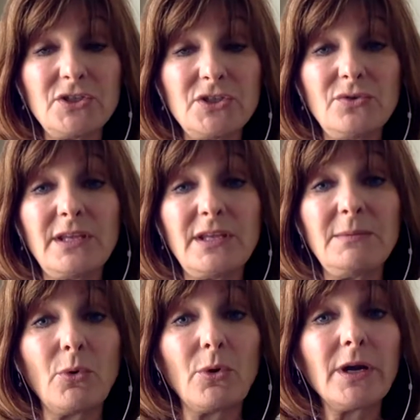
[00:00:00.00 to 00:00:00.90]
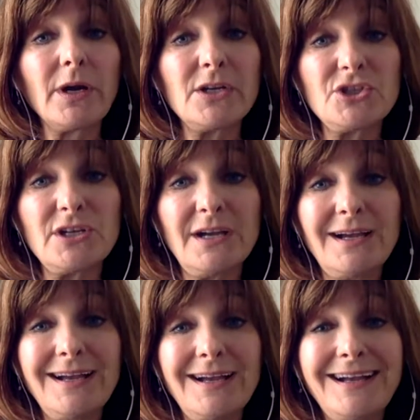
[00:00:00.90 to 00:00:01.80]
to do the mortgage
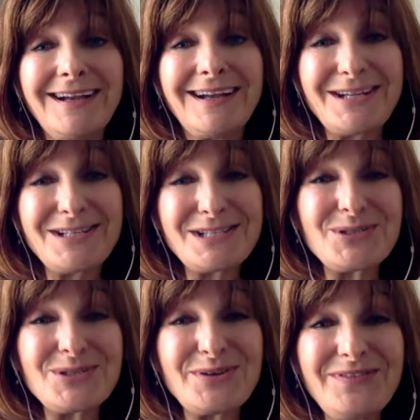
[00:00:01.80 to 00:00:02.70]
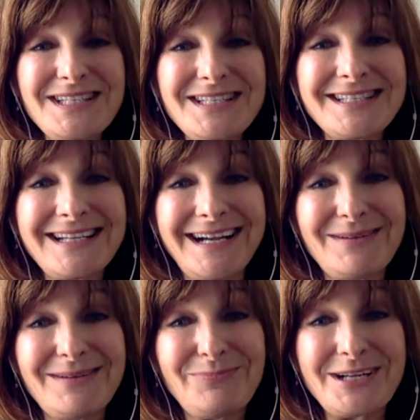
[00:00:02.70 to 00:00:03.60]
customer service
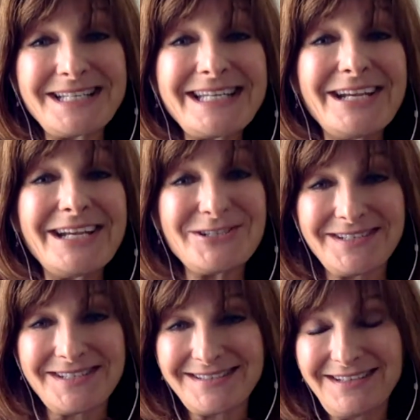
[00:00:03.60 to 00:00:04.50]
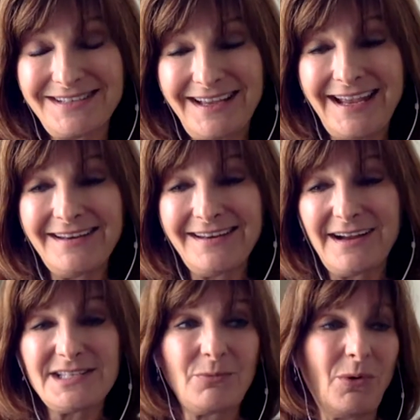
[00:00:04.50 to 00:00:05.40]
presentations? And
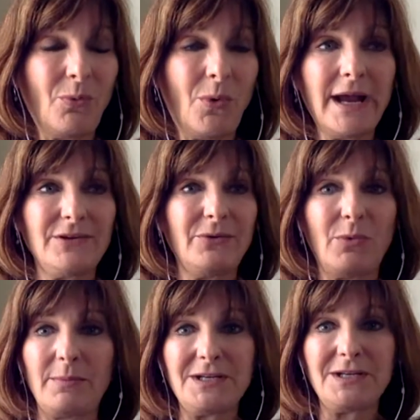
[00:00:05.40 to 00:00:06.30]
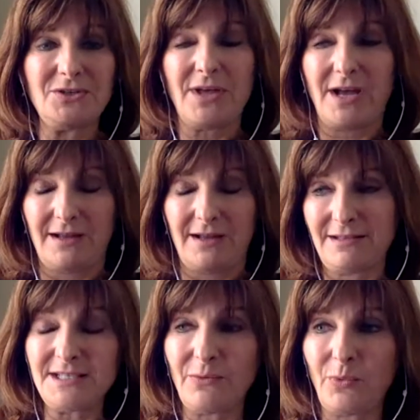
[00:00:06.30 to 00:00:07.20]
I said, well, why do you want me to do that? And
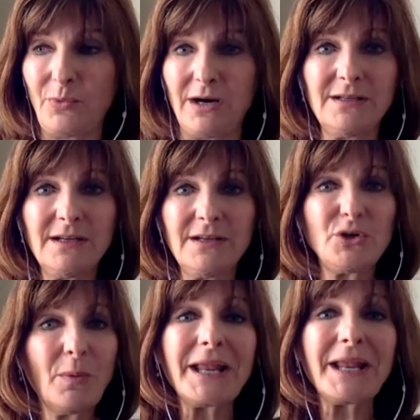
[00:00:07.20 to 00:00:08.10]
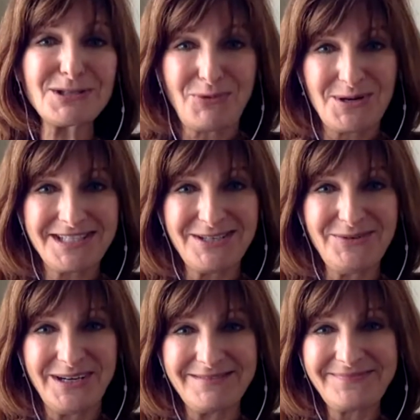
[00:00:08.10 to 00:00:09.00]
they said, well, nobody else wants to
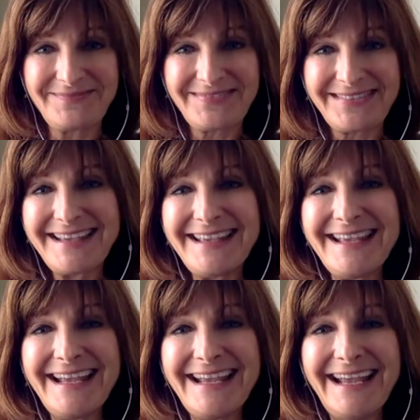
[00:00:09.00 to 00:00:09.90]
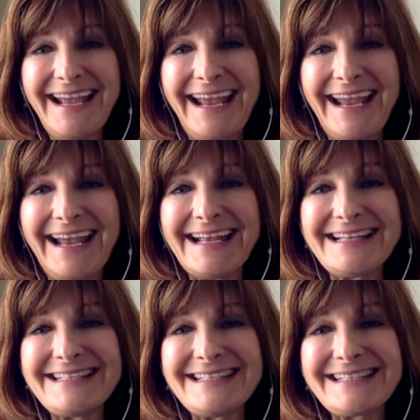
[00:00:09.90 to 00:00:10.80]
do it.
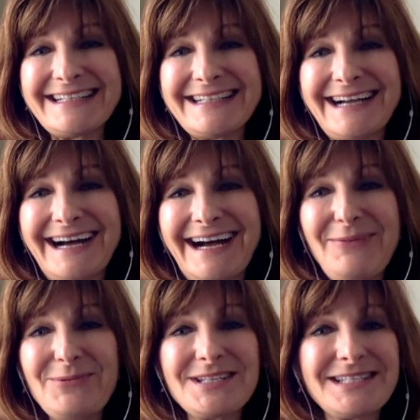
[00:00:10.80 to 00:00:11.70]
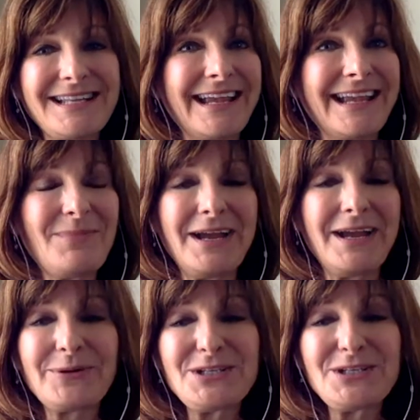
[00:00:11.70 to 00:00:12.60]
And I was like in my
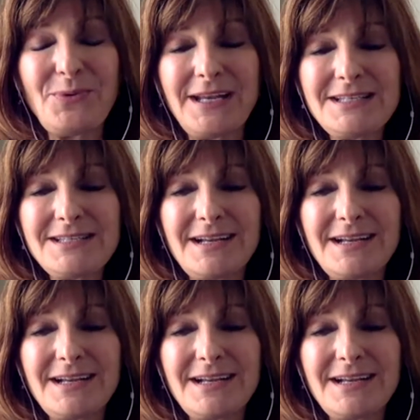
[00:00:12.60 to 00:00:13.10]
early 20s, and